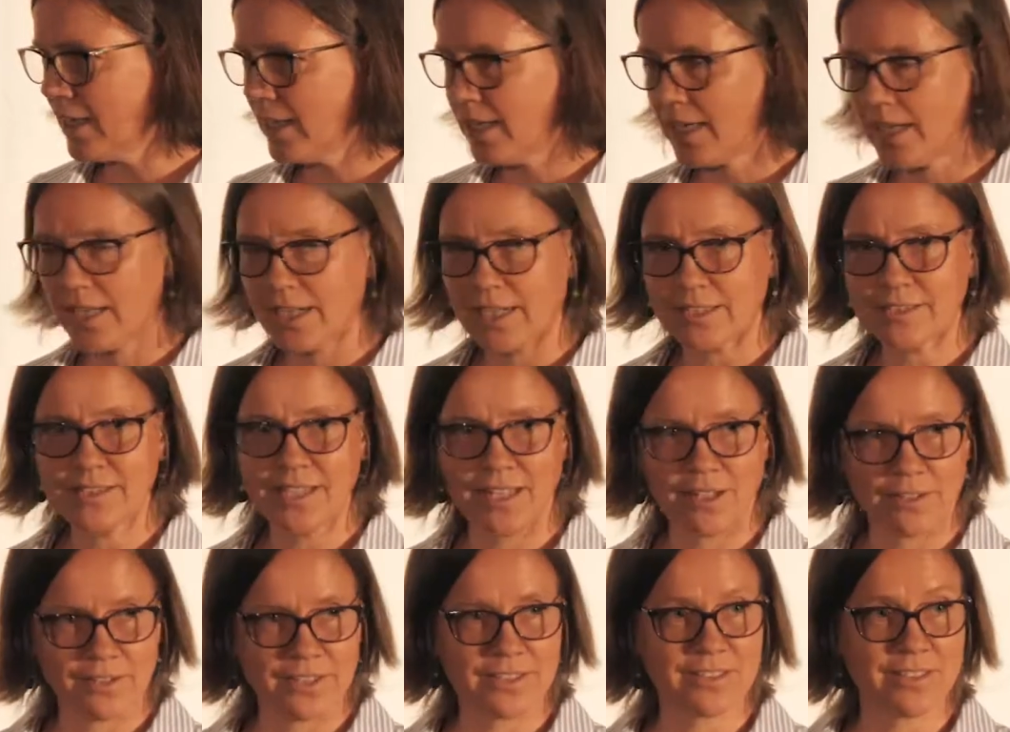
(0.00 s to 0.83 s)
and I
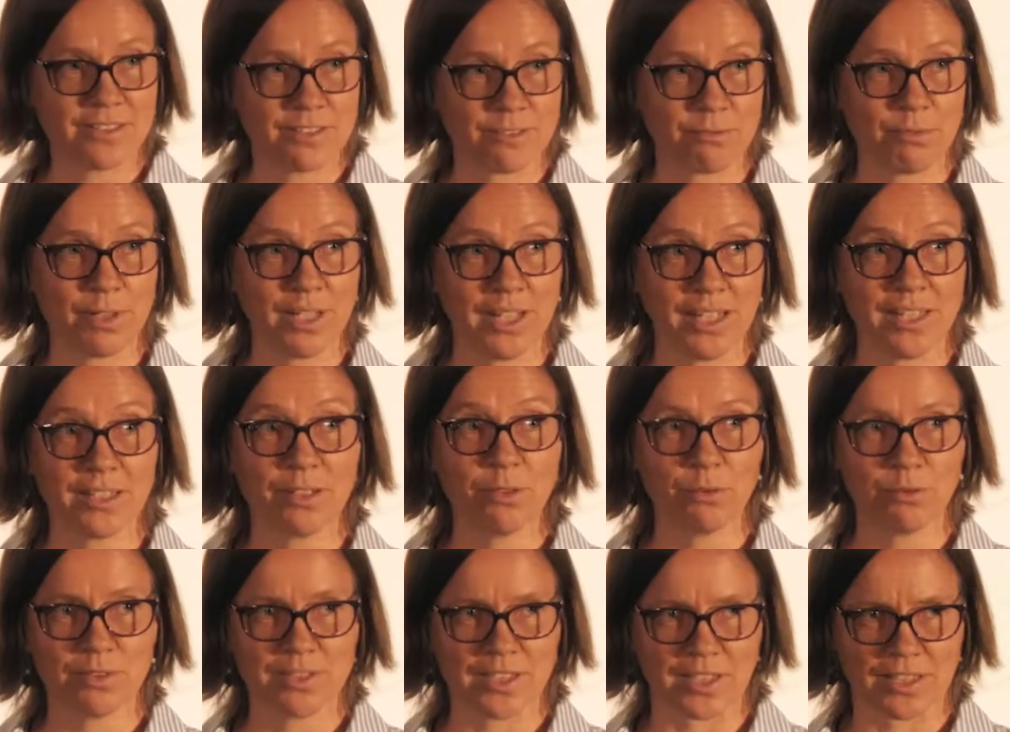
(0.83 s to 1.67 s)
tell you, this is really
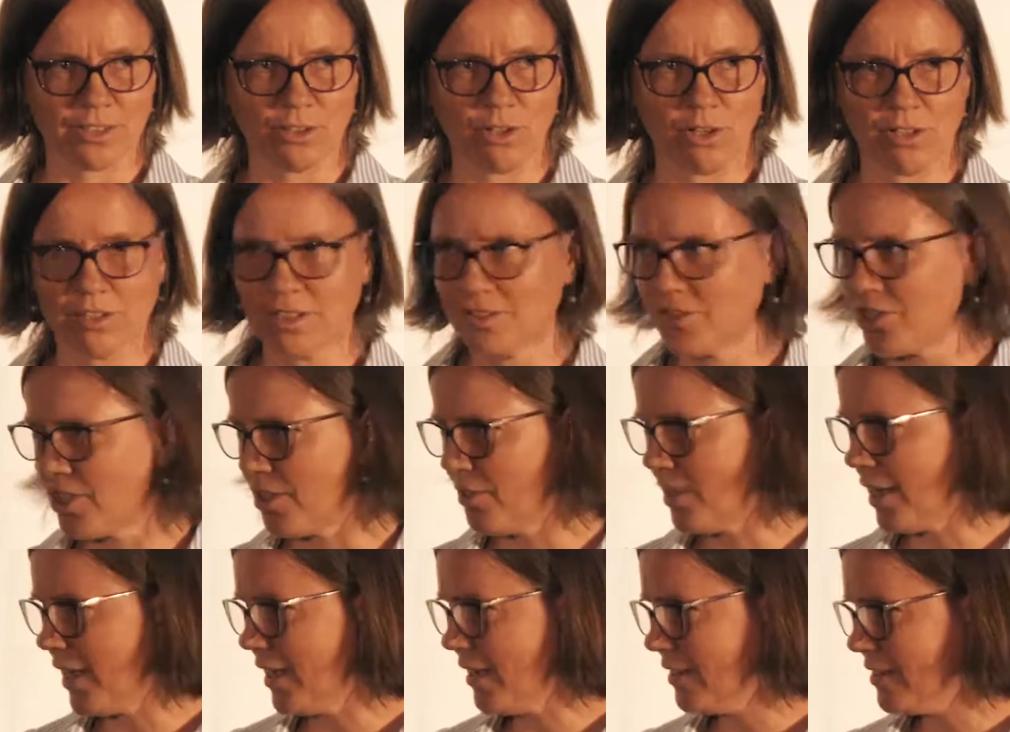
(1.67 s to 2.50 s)
good technology,
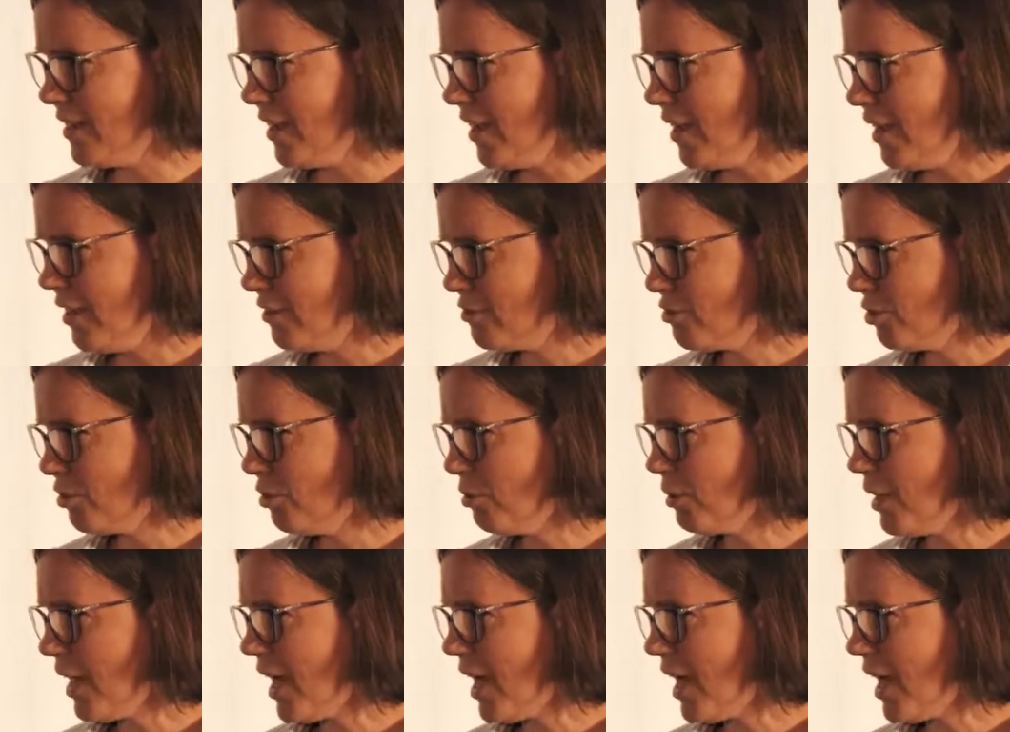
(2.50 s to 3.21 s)
right? So